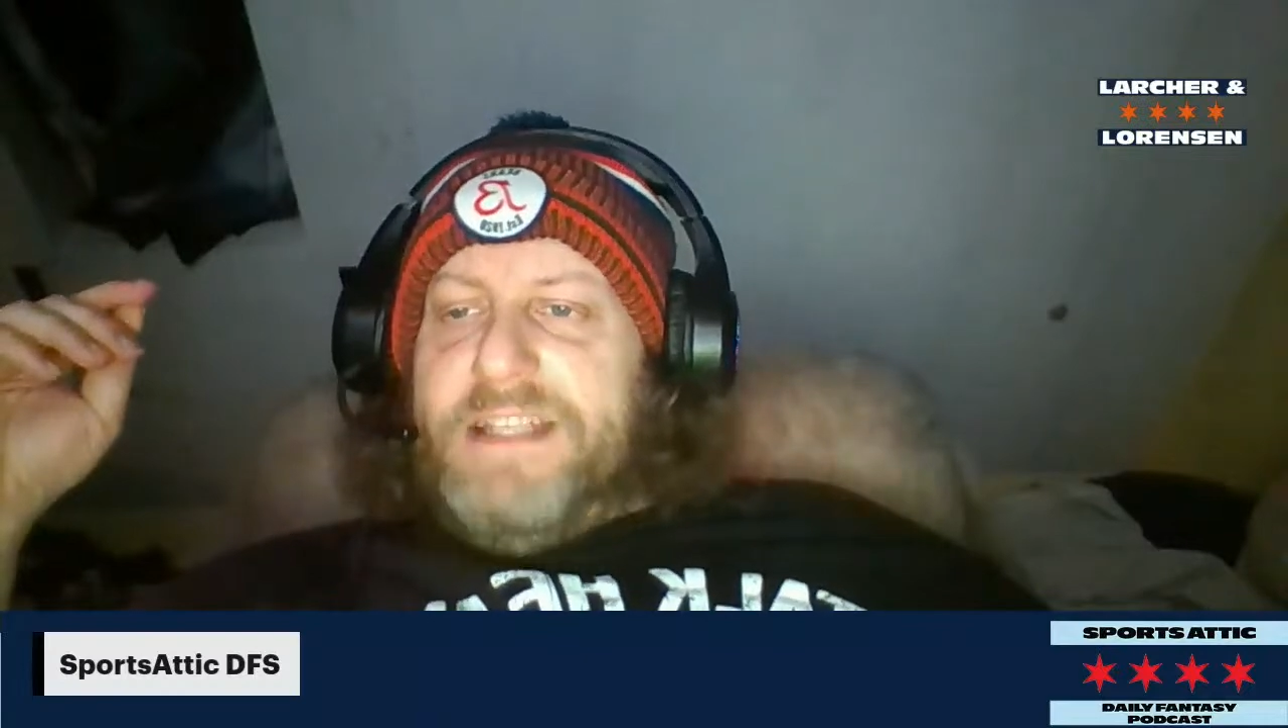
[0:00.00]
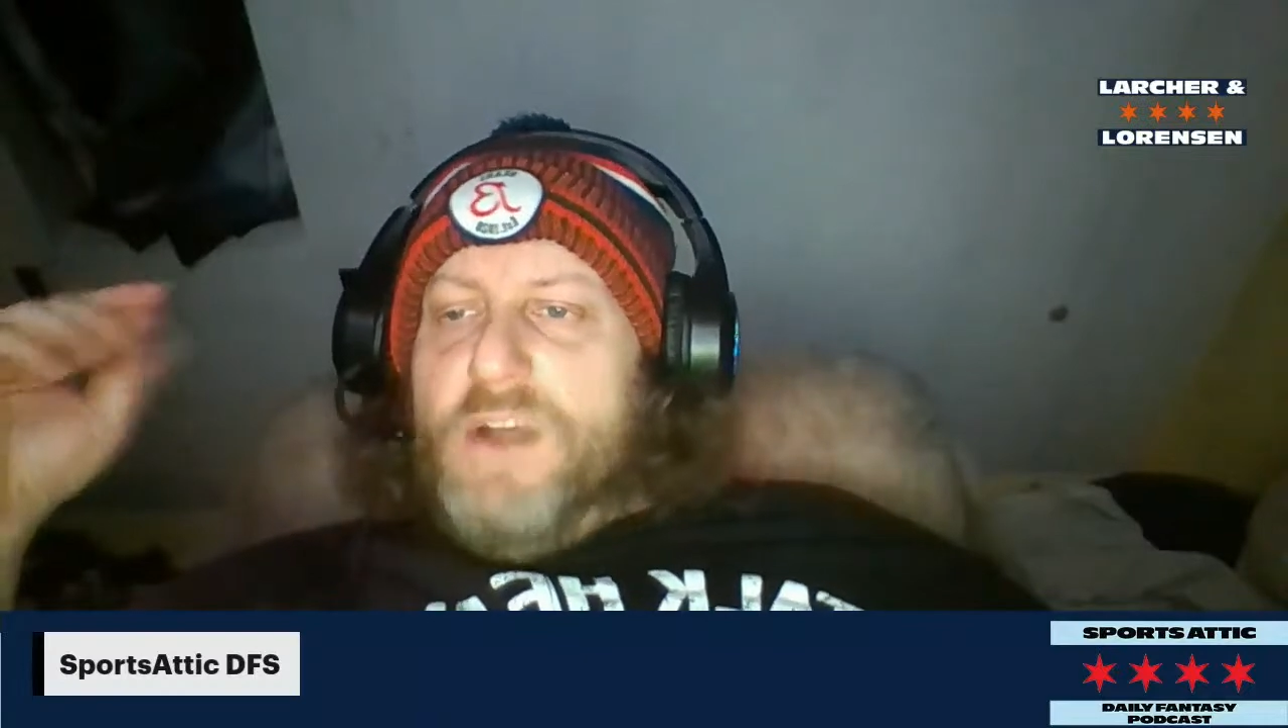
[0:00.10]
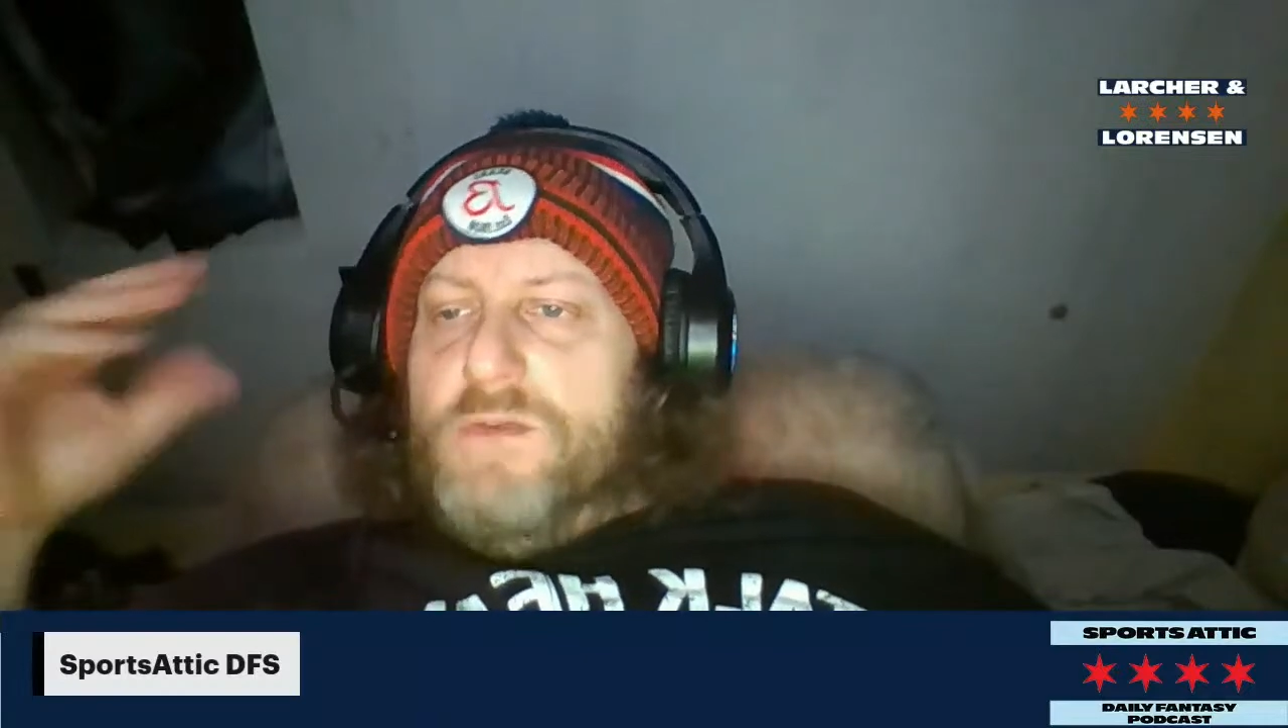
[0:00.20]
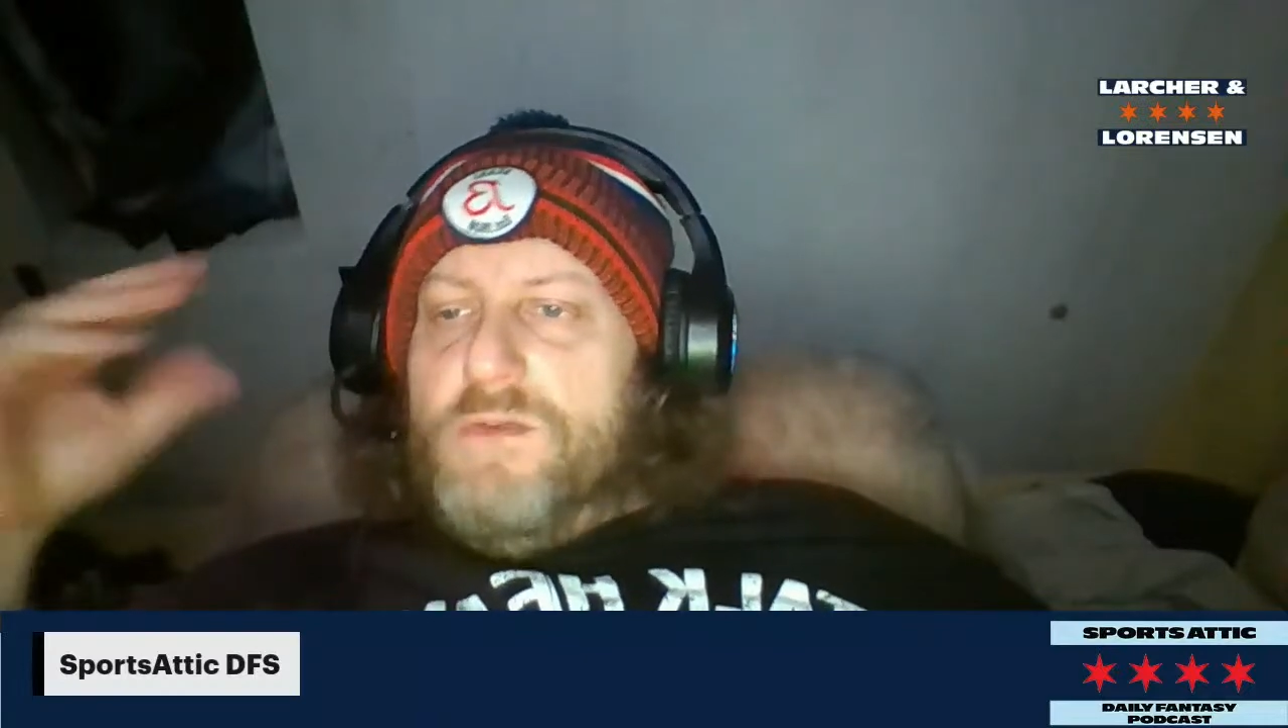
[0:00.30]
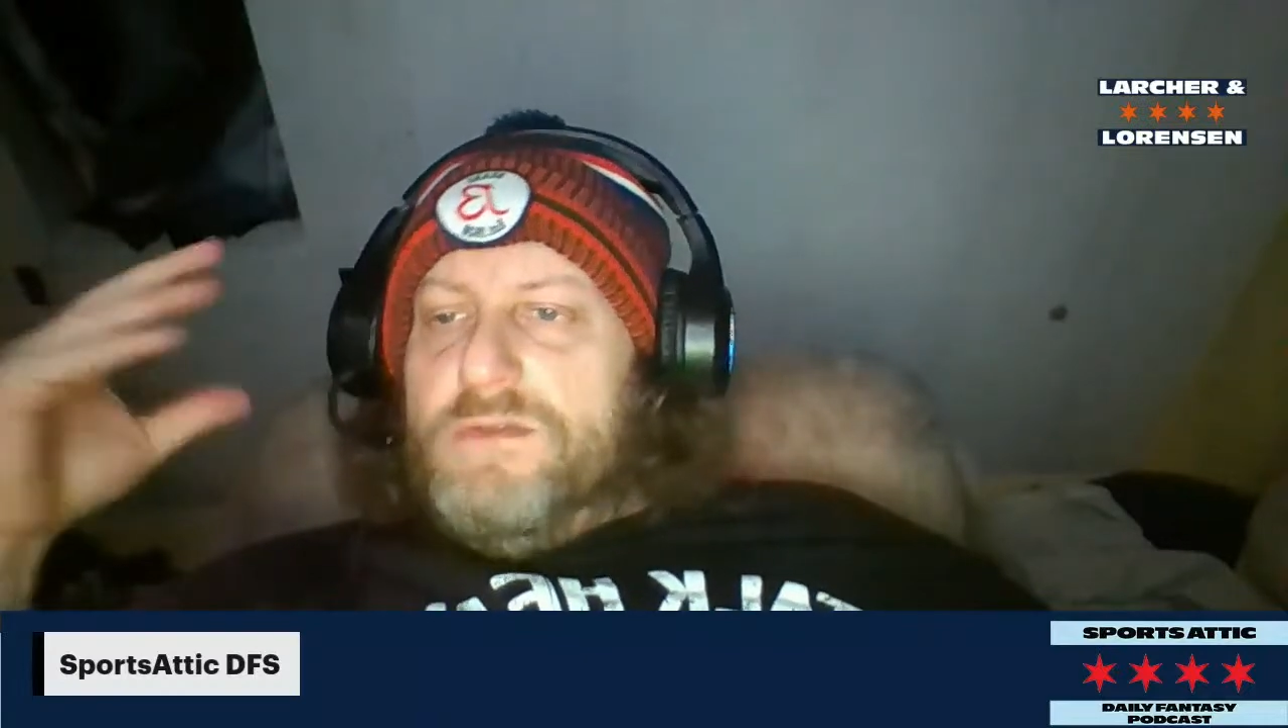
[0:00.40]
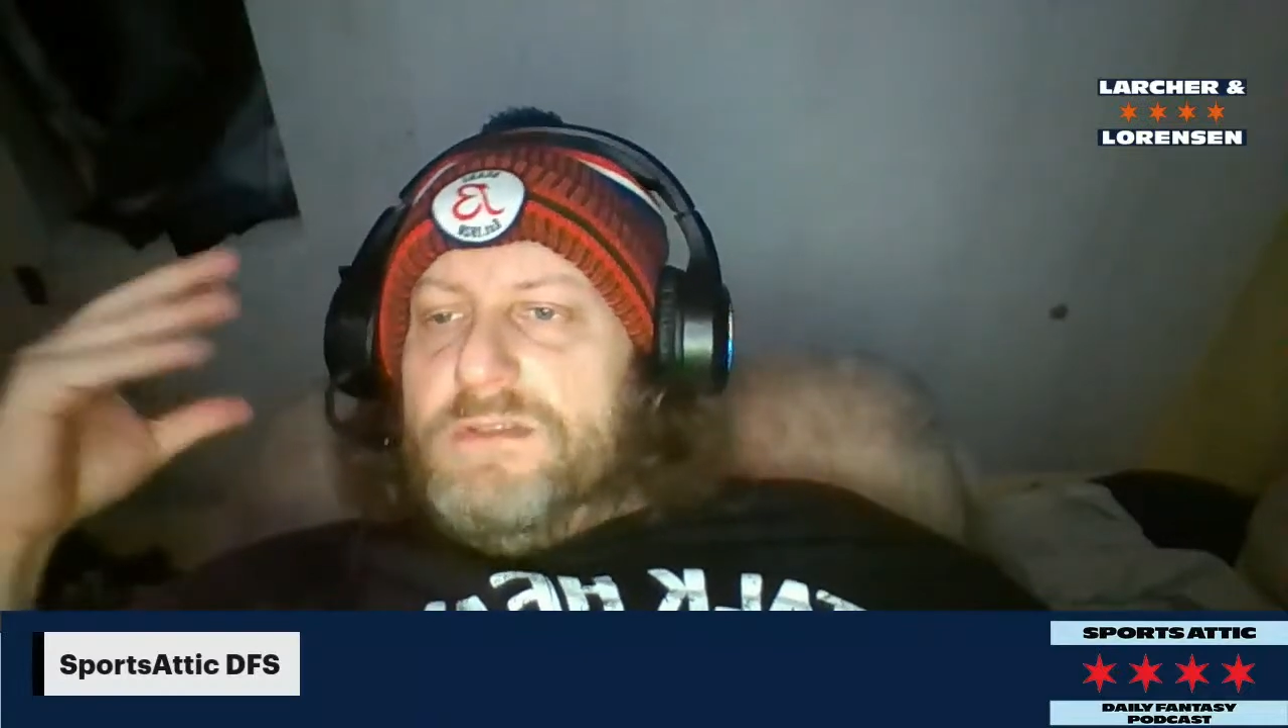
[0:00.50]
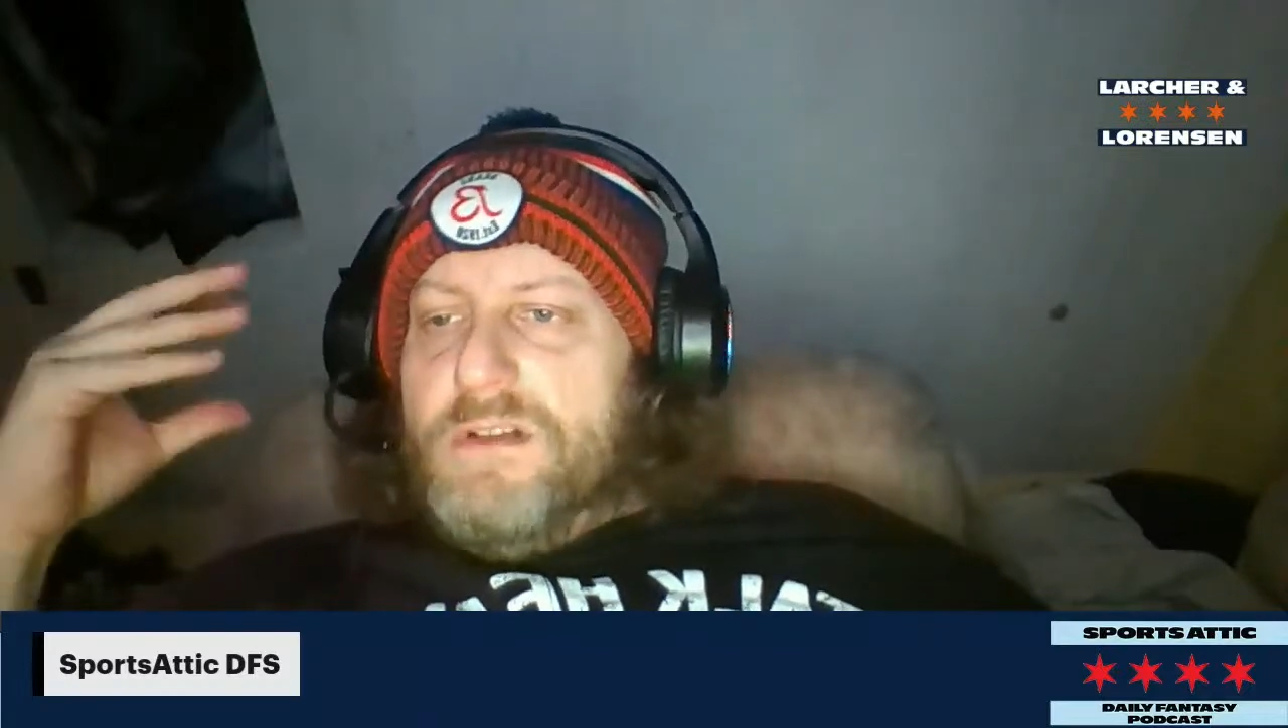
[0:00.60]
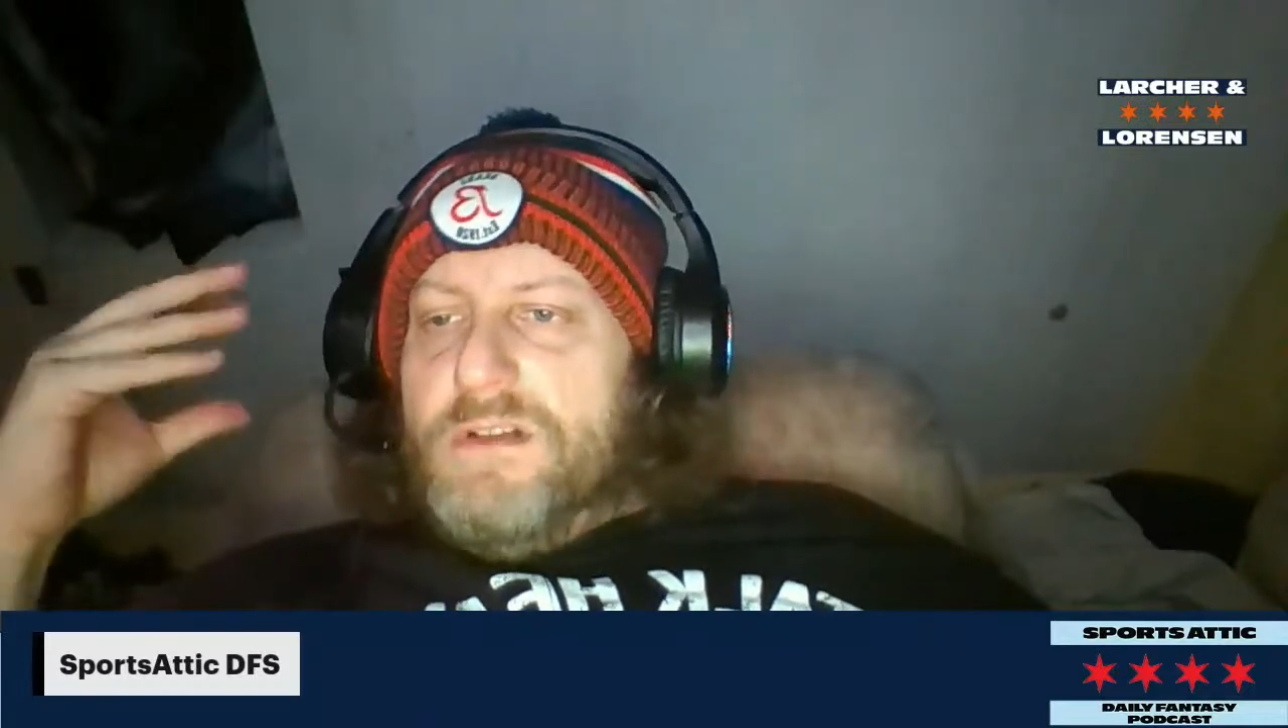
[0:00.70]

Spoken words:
don't